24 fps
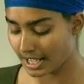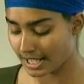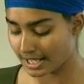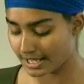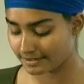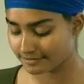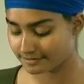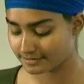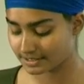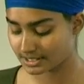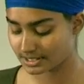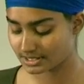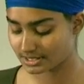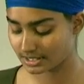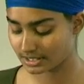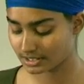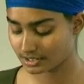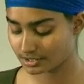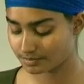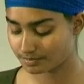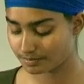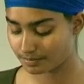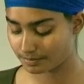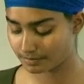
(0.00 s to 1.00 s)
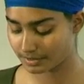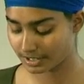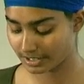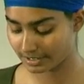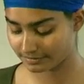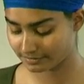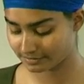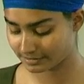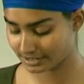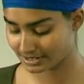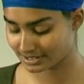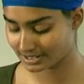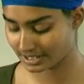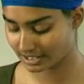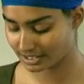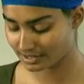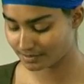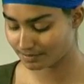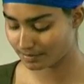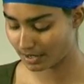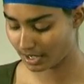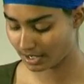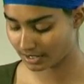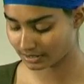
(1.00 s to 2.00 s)
If the, synth, if the
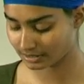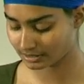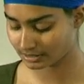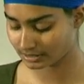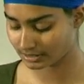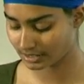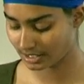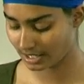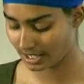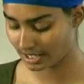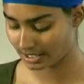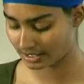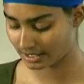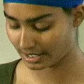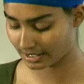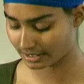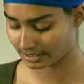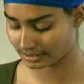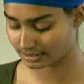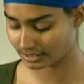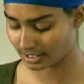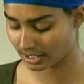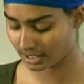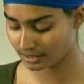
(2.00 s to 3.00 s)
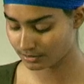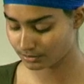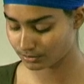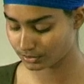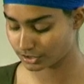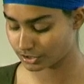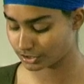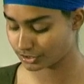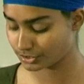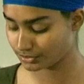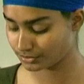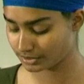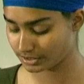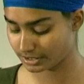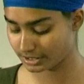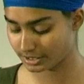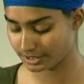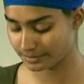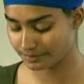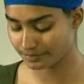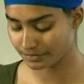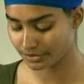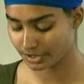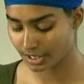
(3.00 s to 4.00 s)
Sikh Panth had Ekta, which is
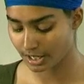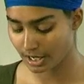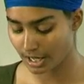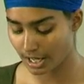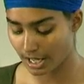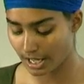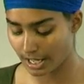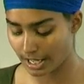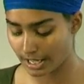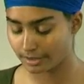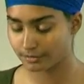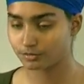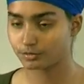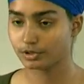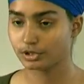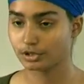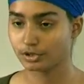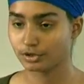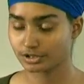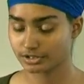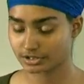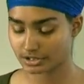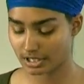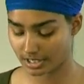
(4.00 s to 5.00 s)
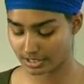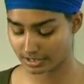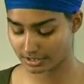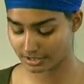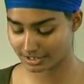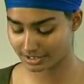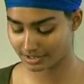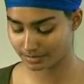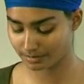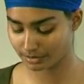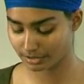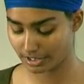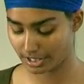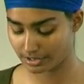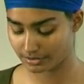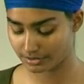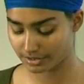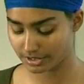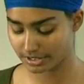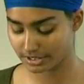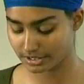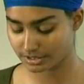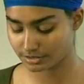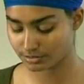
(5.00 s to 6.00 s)
unity, if we looked at our
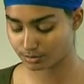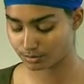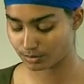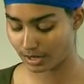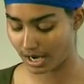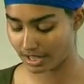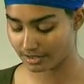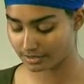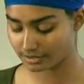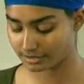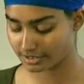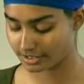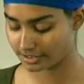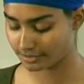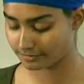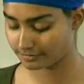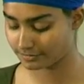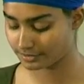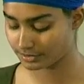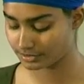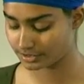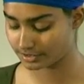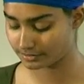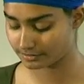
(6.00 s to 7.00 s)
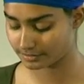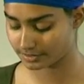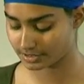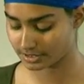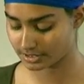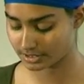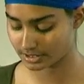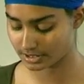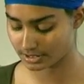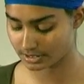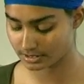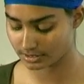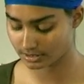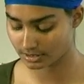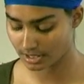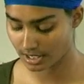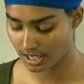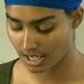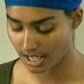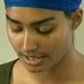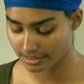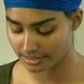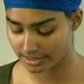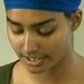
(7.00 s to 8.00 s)
similarities rather than a few differences,
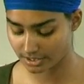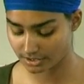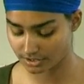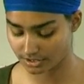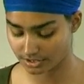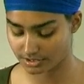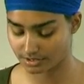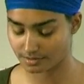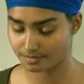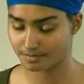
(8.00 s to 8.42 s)
then just